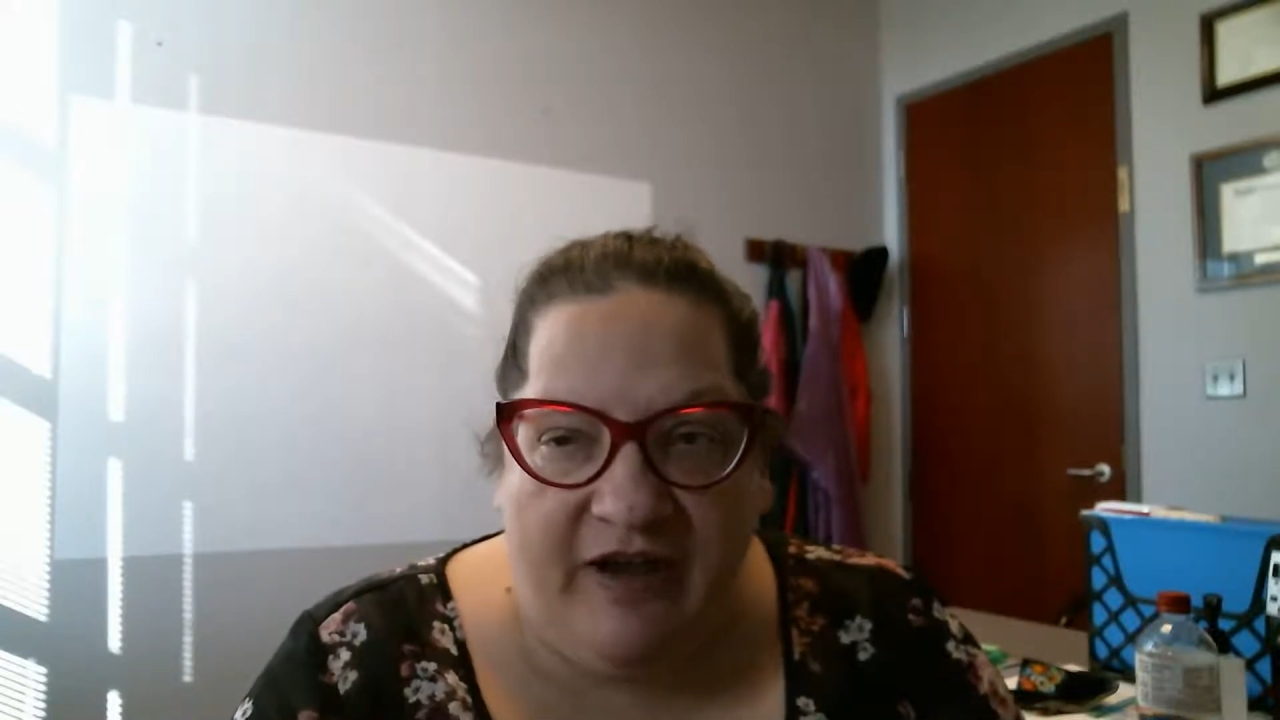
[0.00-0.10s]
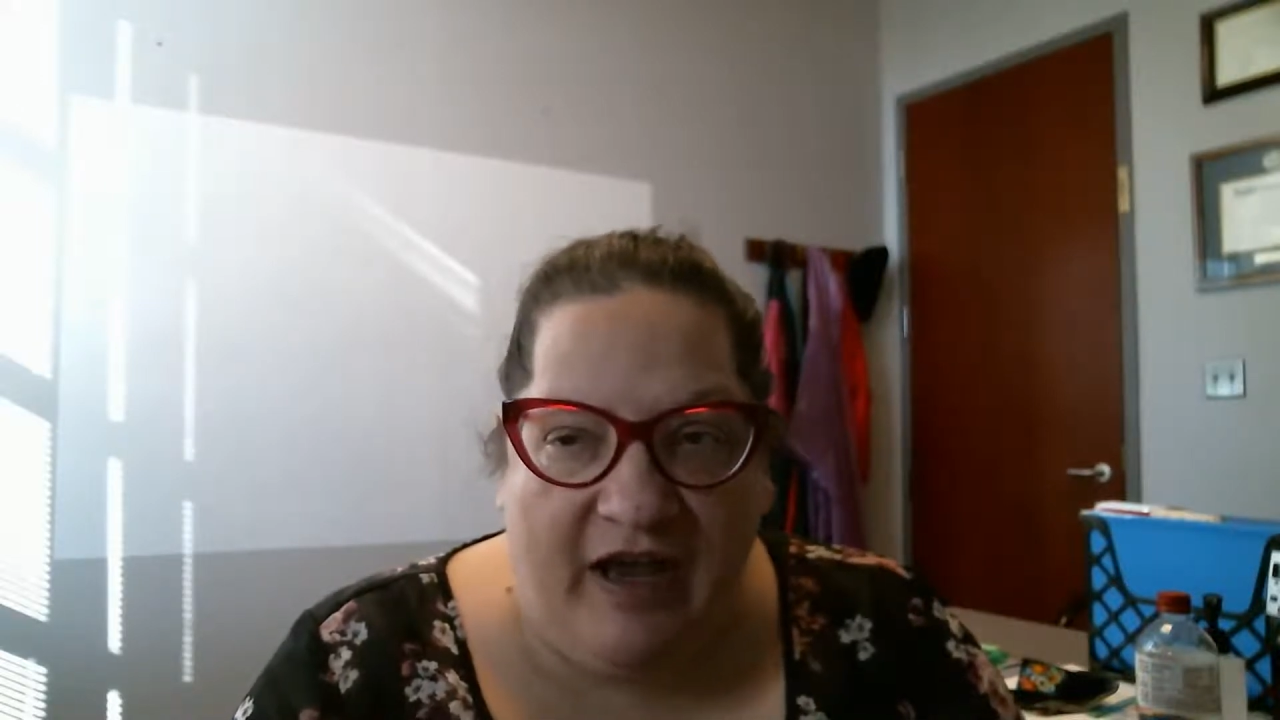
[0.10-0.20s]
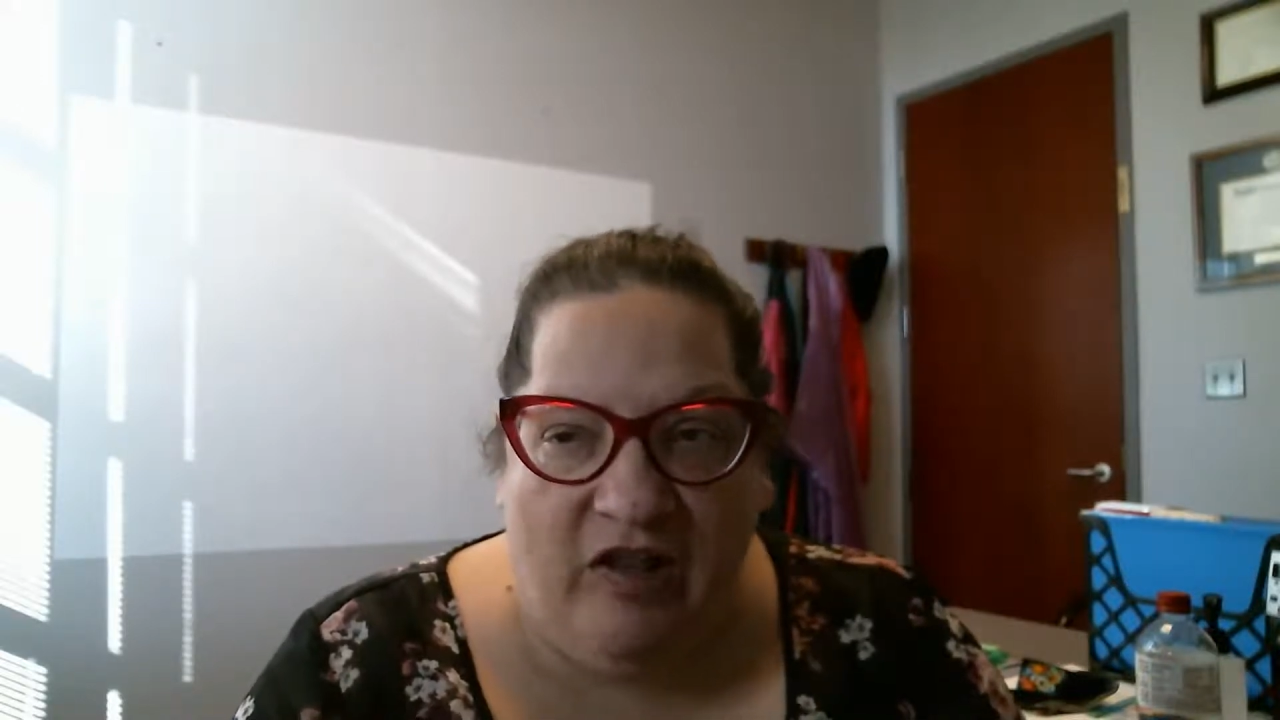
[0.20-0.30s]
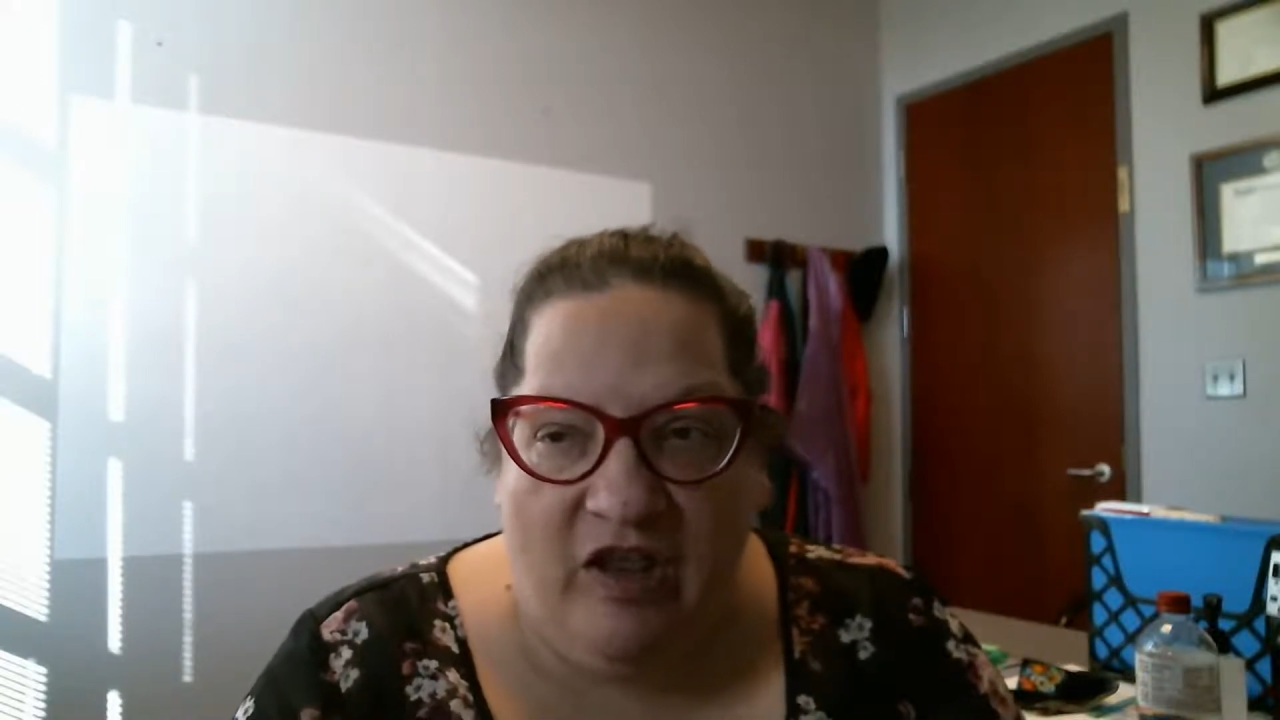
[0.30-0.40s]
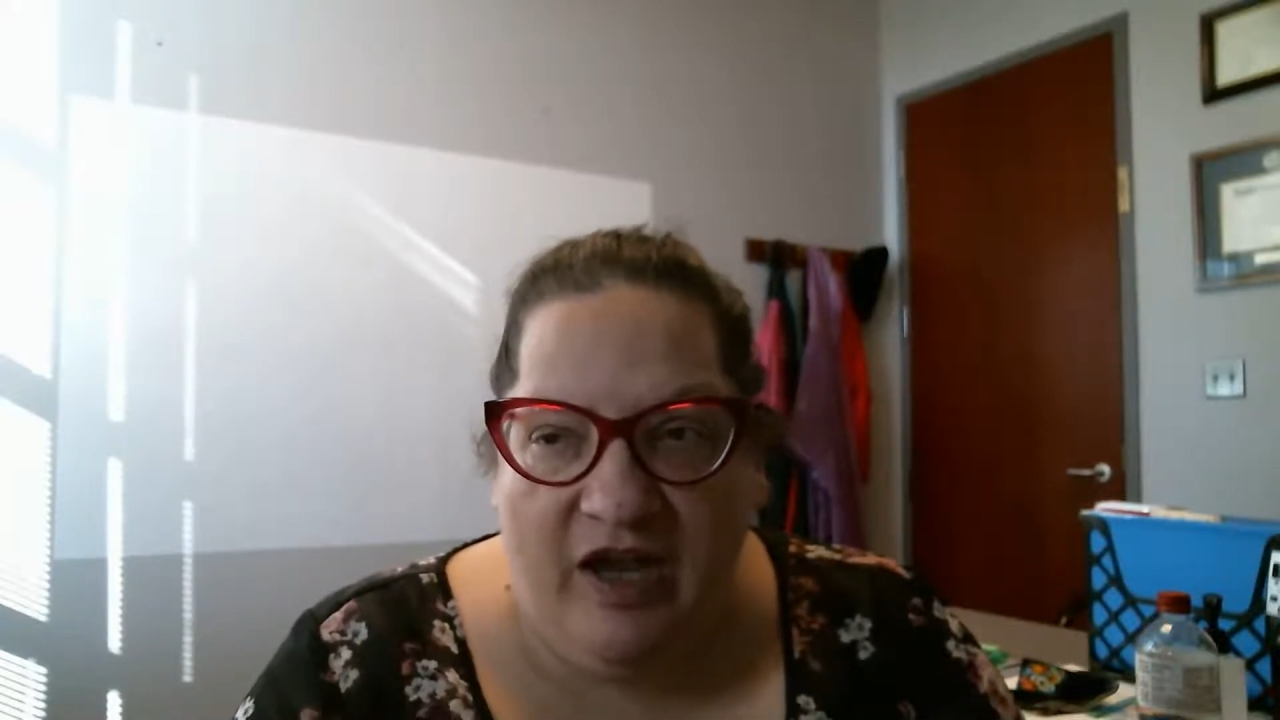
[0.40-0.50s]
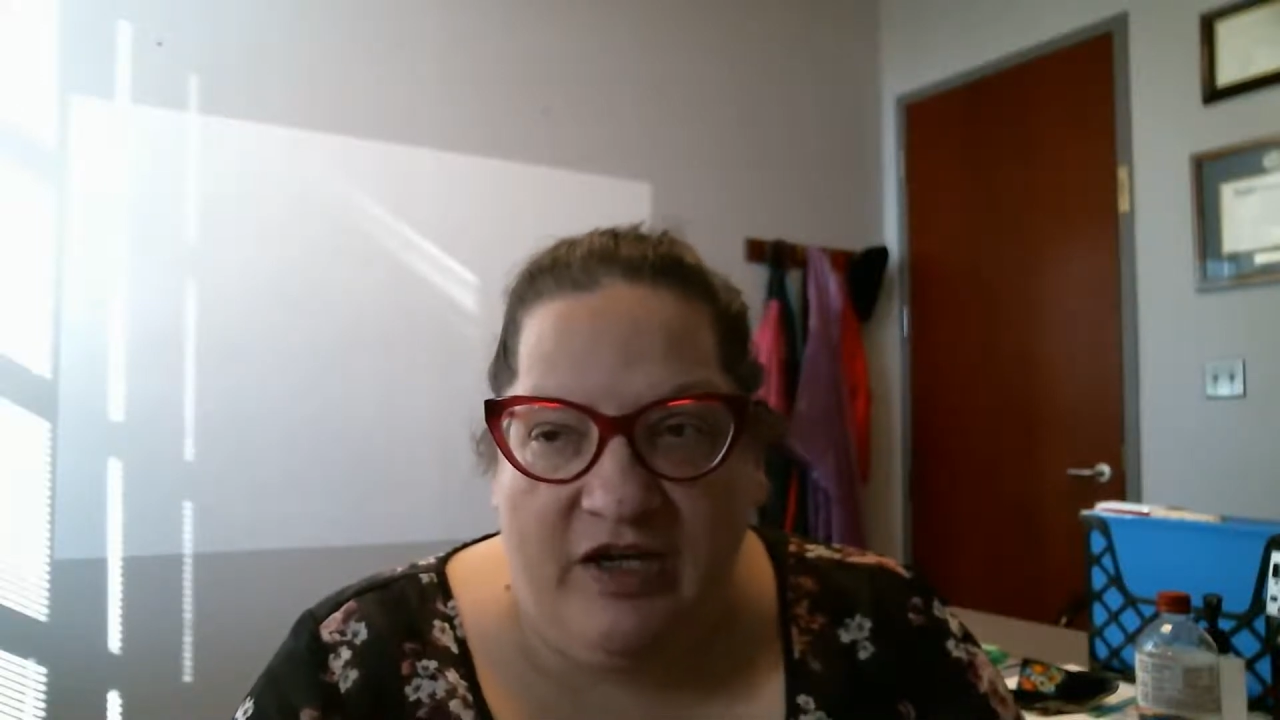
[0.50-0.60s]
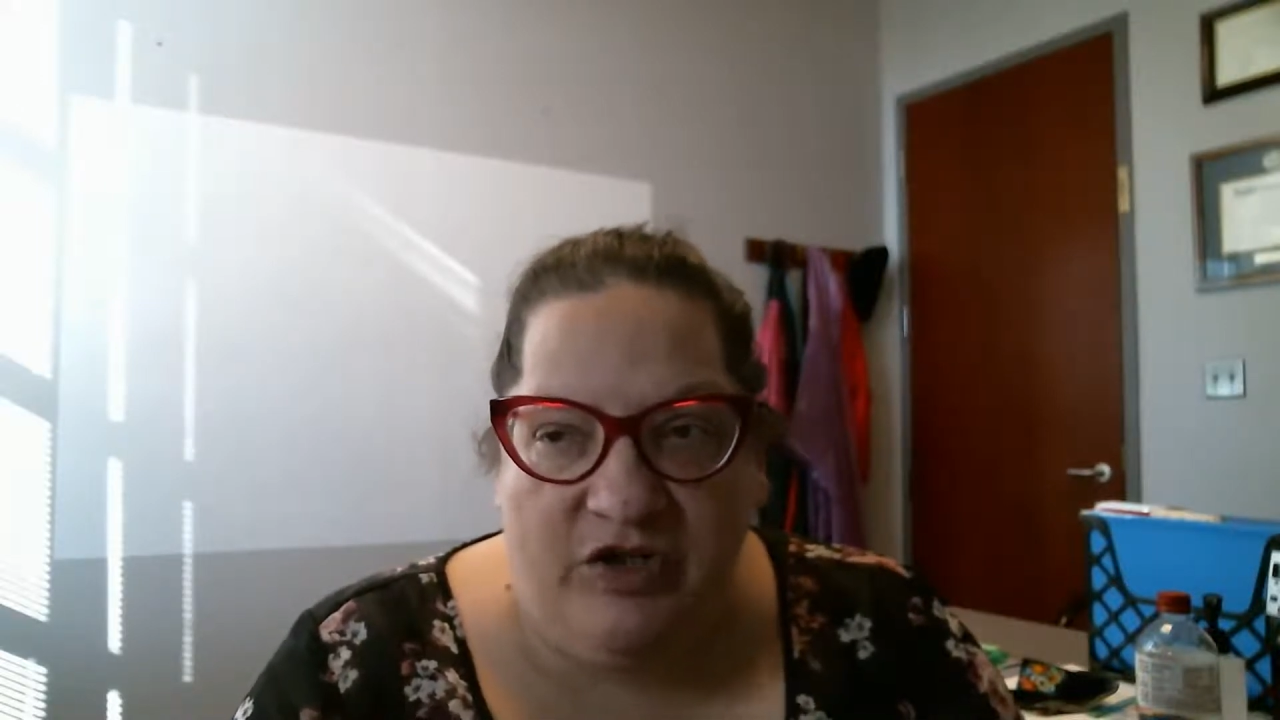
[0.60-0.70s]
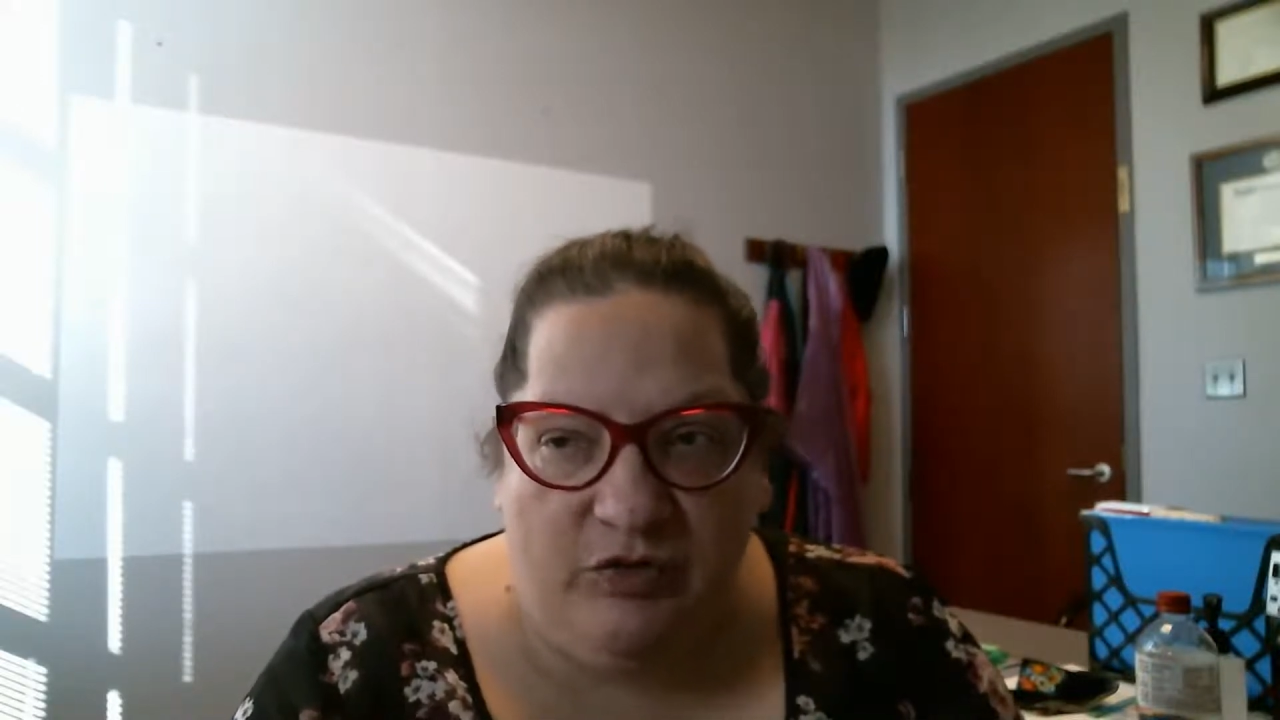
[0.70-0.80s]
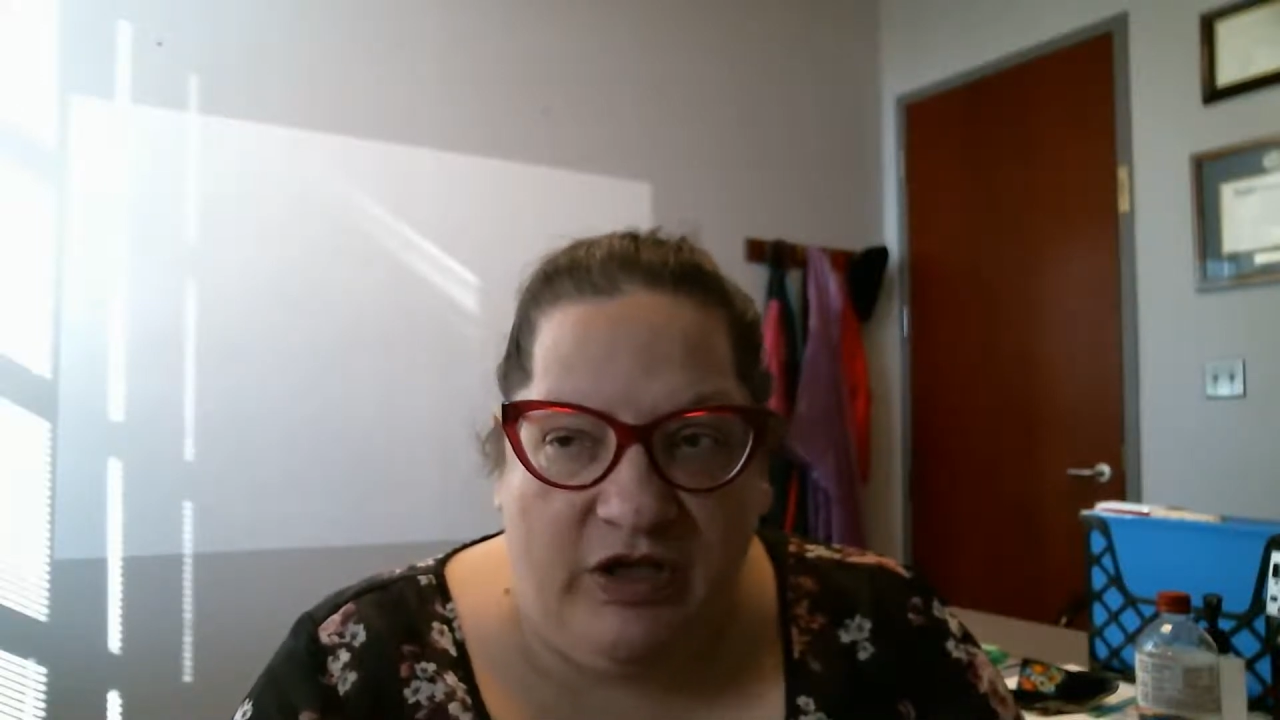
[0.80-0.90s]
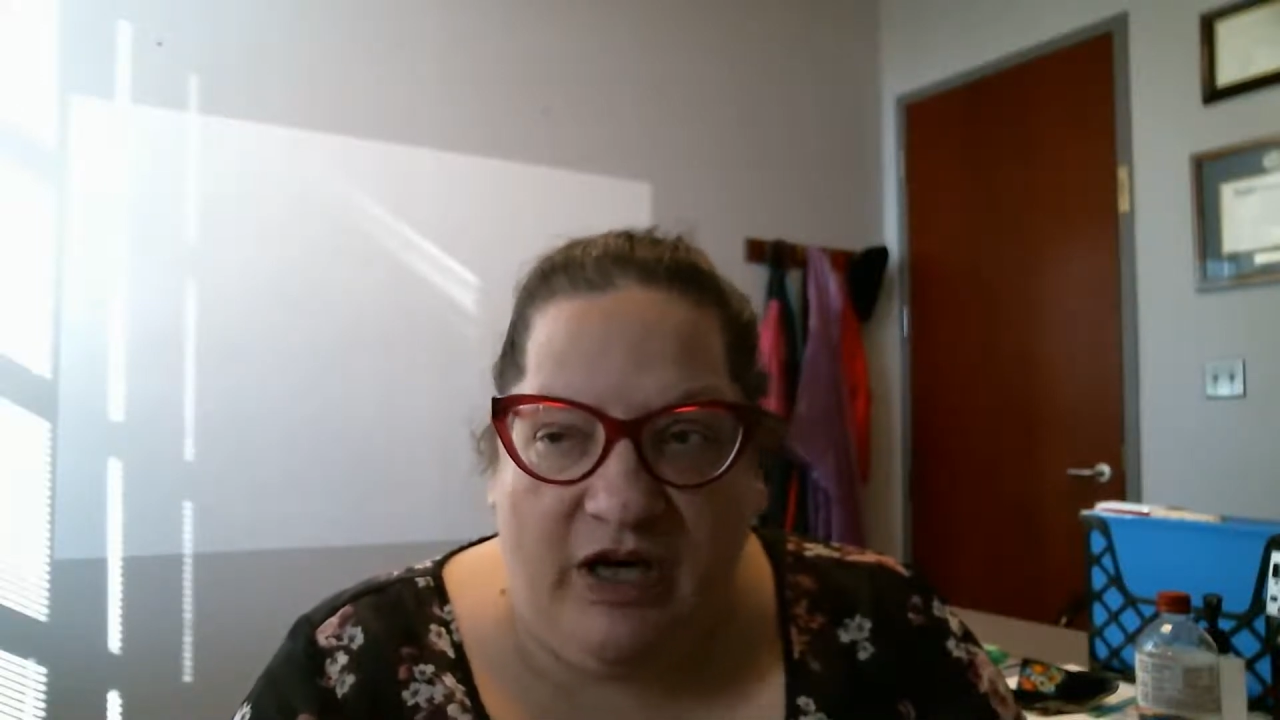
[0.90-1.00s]
outline
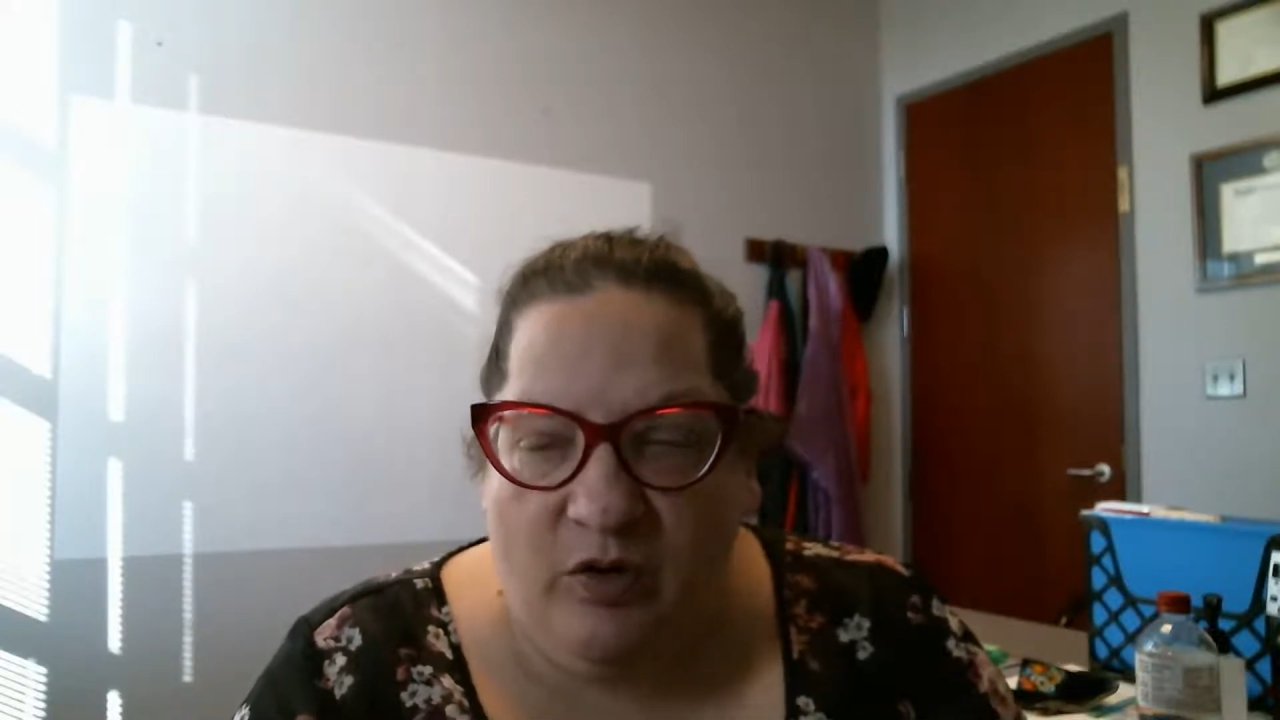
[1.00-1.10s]
to take